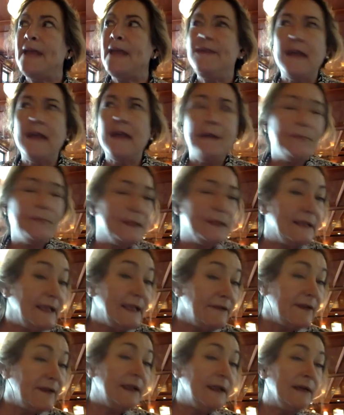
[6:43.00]
I
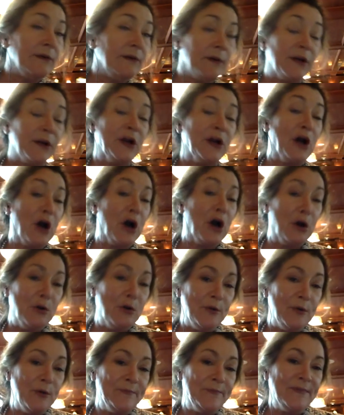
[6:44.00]
believe, a year
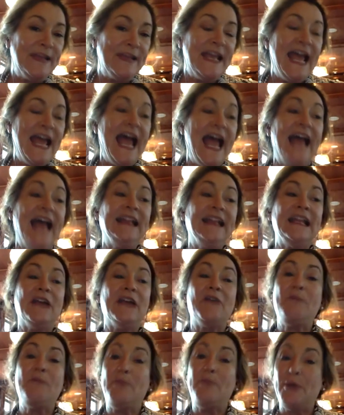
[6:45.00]
ago. And they
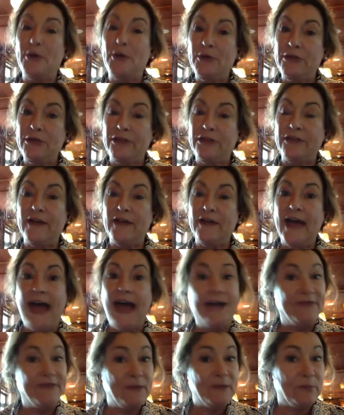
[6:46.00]
are both
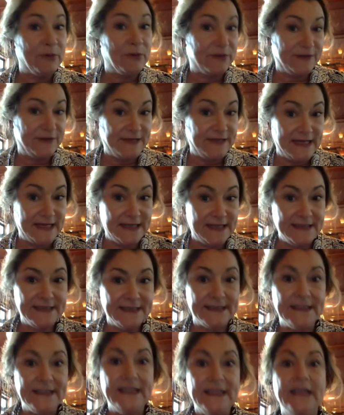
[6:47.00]
having
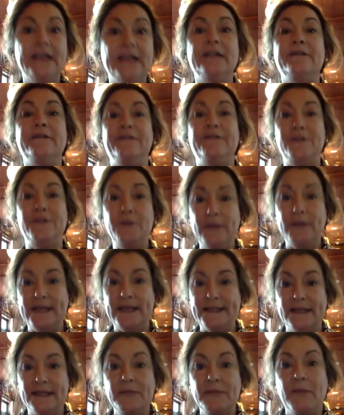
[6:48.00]
birthdays in a few
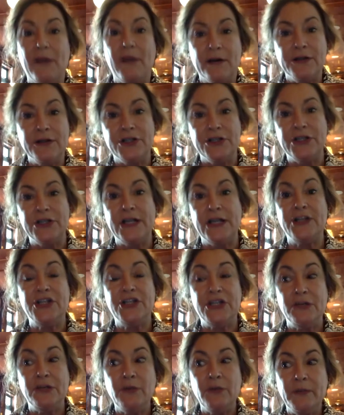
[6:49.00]
weeks in March, and
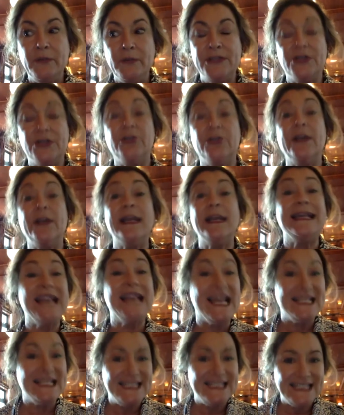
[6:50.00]
she will be turning
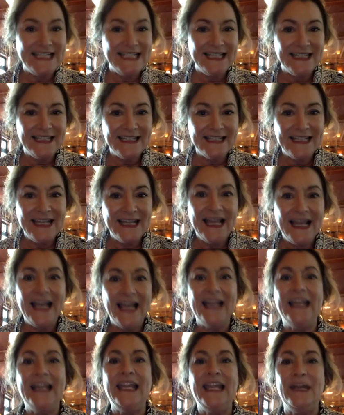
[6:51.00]
90
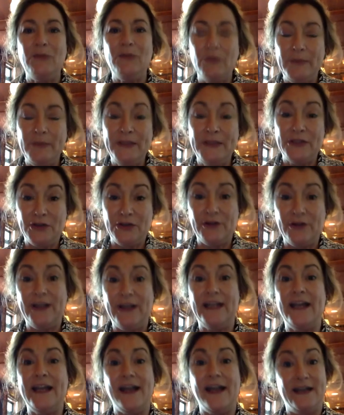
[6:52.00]
and he will be
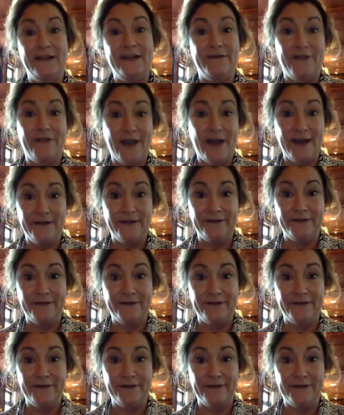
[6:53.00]
turning 95.